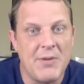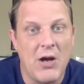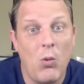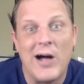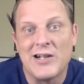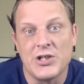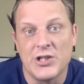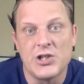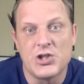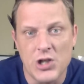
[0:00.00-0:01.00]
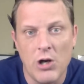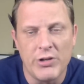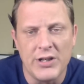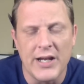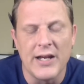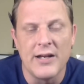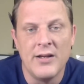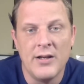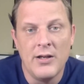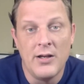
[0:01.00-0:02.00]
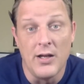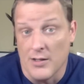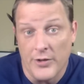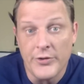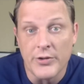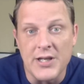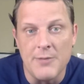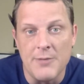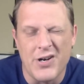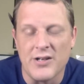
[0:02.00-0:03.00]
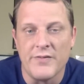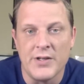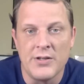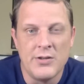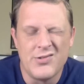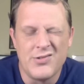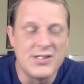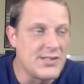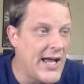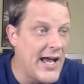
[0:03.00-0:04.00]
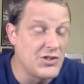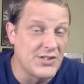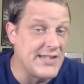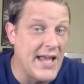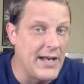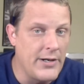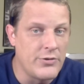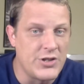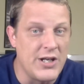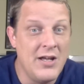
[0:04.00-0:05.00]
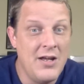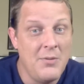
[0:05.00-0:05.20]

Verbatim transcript: about watching this show today. And the other key part of it was not just that energy,